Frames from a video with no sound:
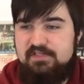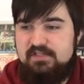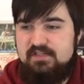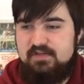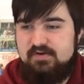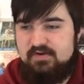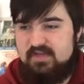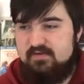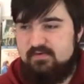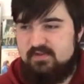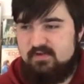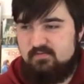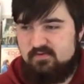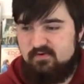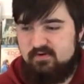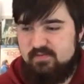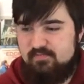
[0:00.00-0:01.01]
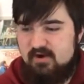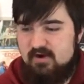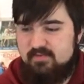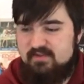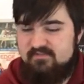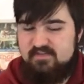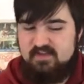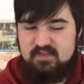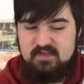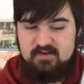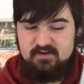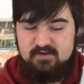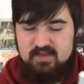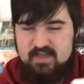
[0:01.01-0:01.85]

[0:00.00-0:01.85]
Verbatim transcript: So he was a really prominent figure,